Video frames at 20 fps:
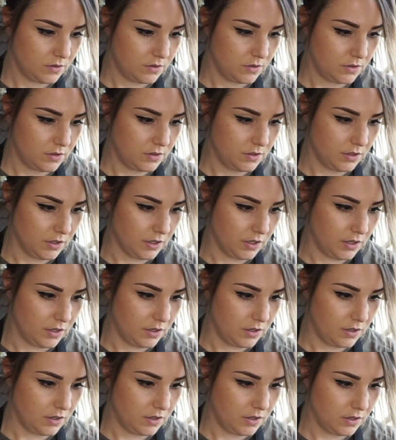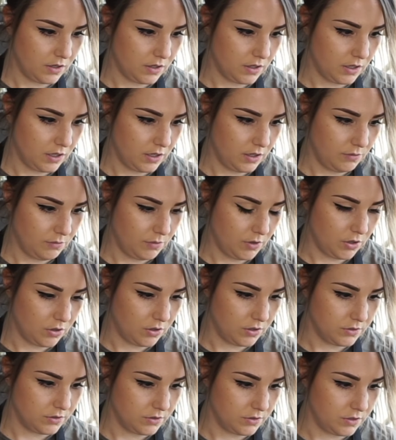Okay, and we
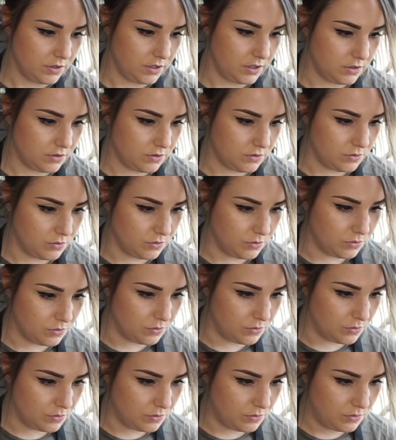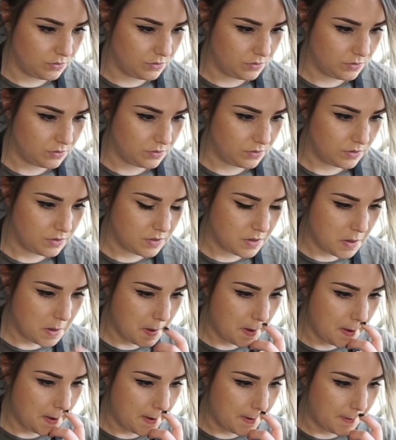also need to
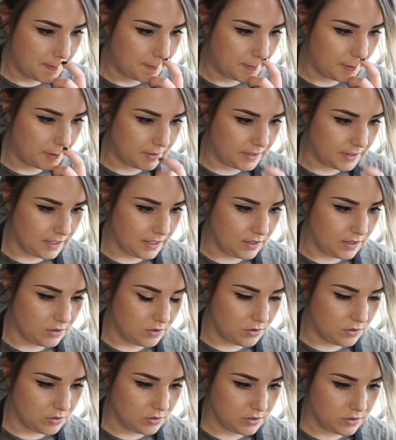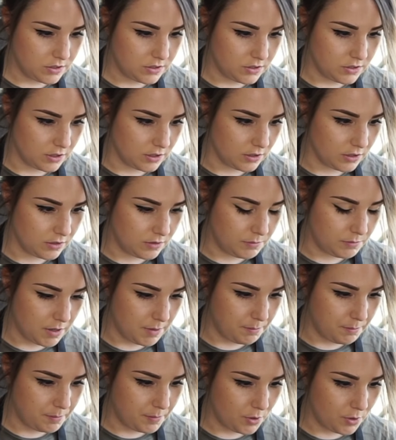potatoes, salt,
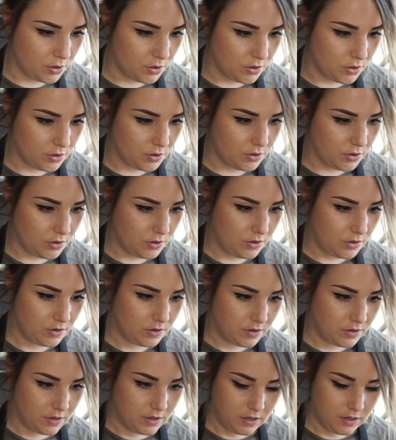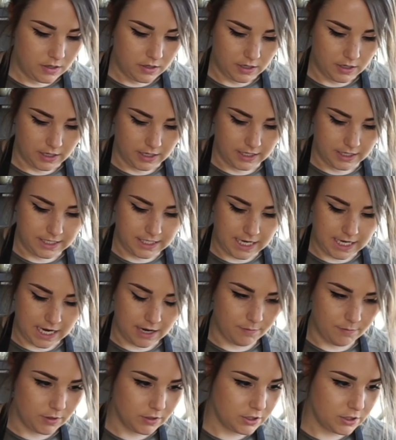pepper, then a
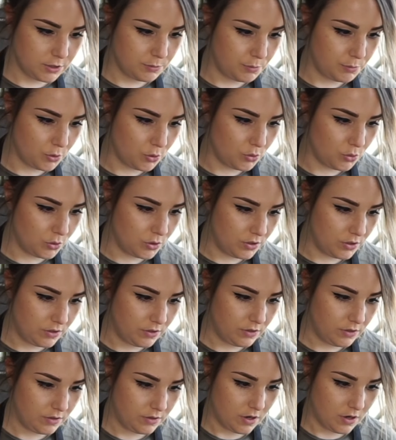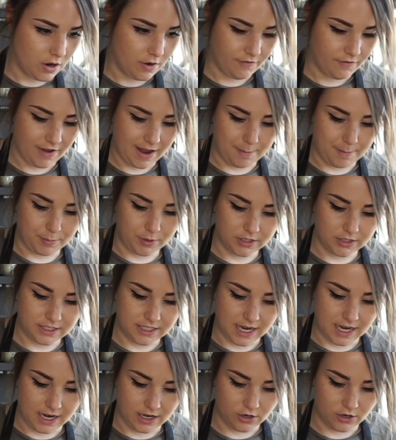tablespoon of apple
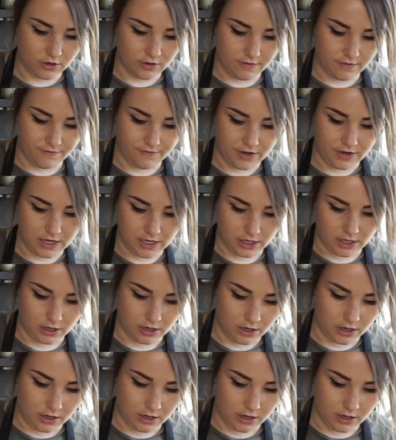cider vinegar.